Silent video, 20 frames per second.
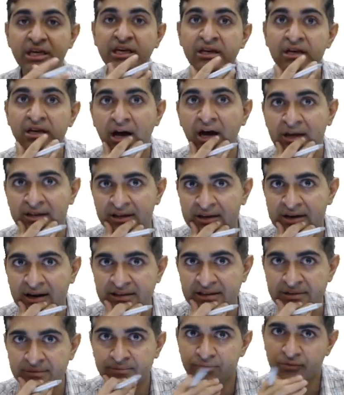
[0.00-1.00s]
in other
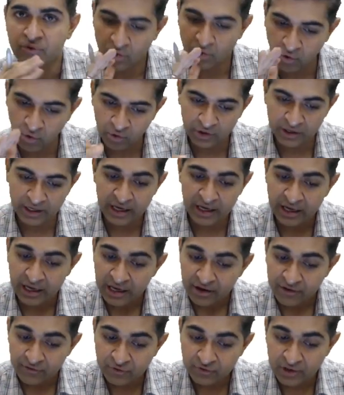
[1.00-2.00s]
eye. Okay,
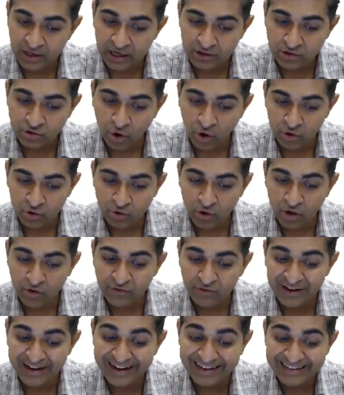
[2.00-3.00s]
we are talking
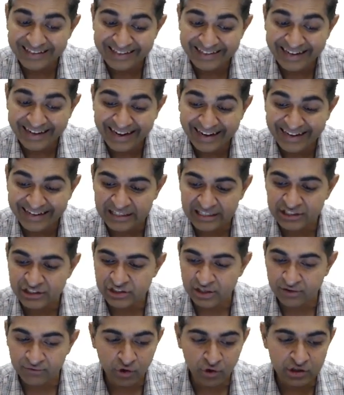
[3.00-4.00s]
of guttate
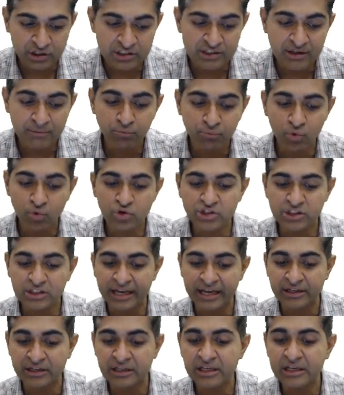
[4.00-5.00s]
lesion. What is the most
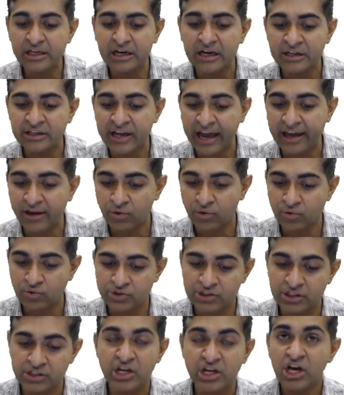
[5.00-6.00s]
likely
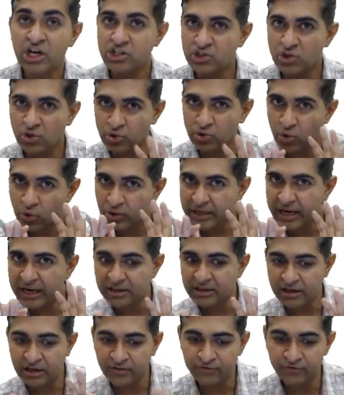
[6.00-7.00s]
diagnosis? So don't
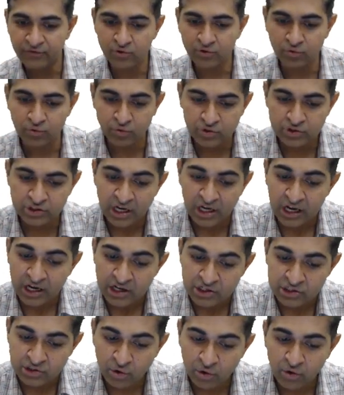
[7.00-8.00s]
get confused.
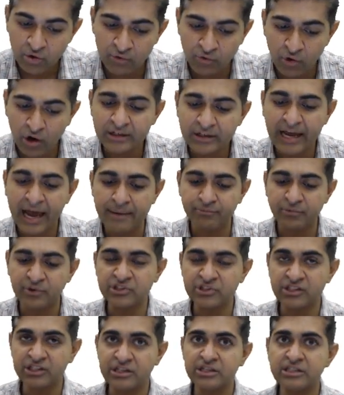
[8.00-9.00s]
So what
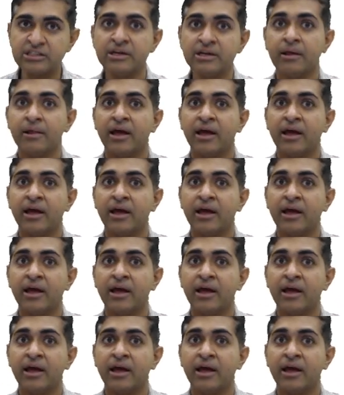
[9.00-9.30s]
happens is,